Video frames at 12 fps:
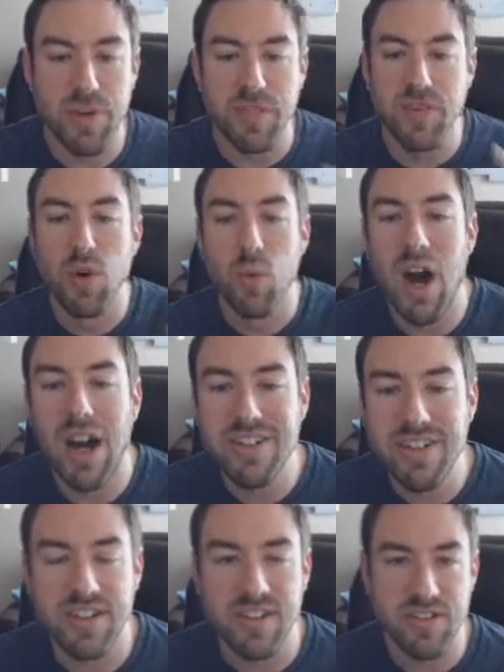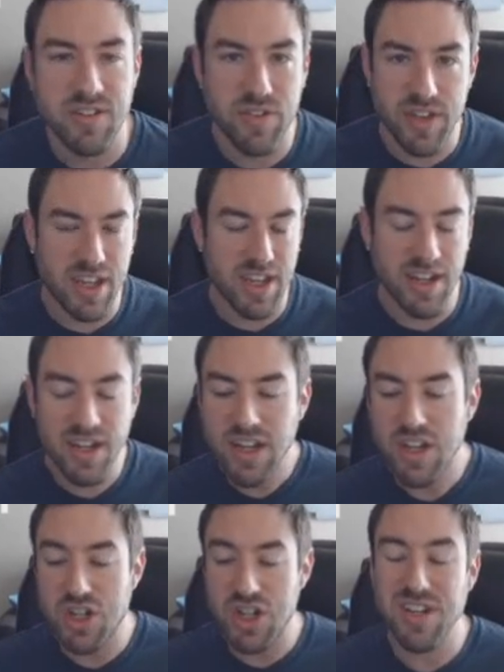But if you're watching this and you're thinking,
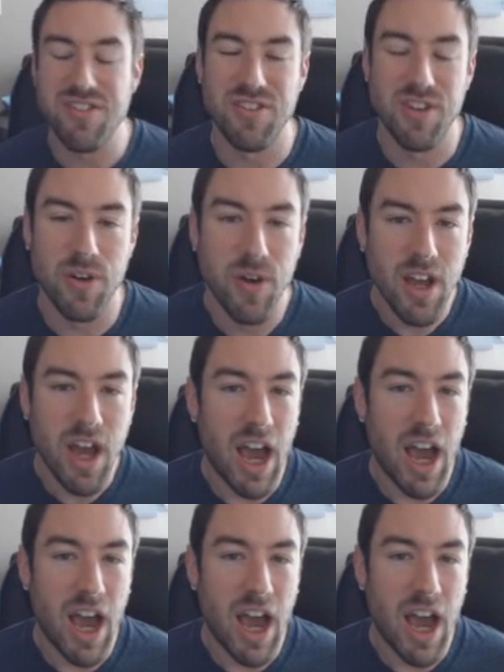geez, you know,